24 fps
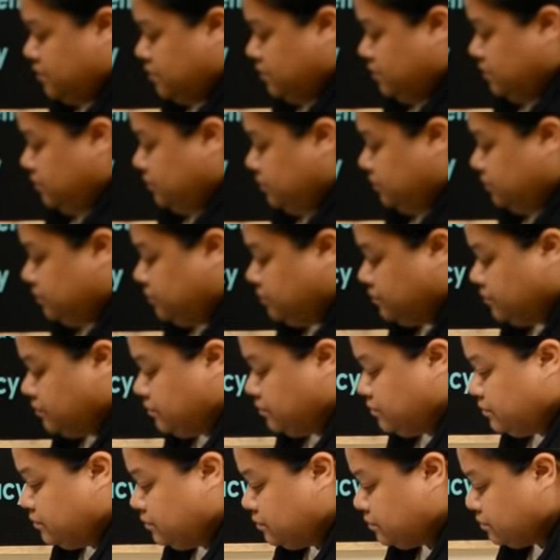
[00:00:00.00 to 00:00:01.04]

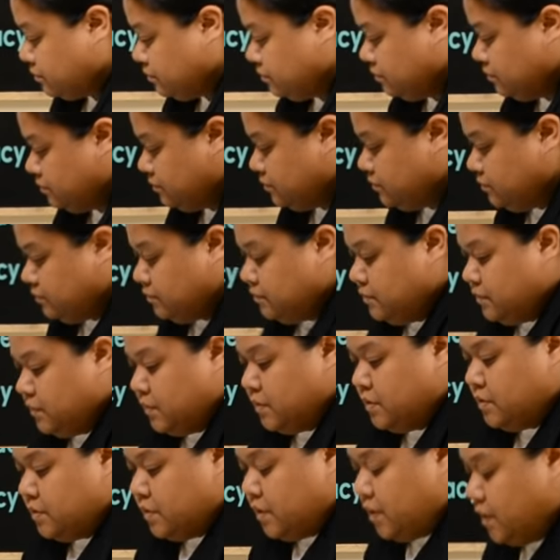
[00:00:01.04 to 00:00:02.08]

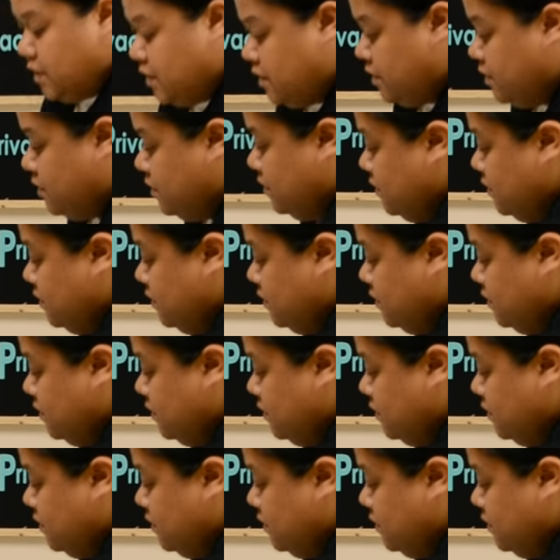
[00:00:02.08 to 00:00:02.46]
(silence)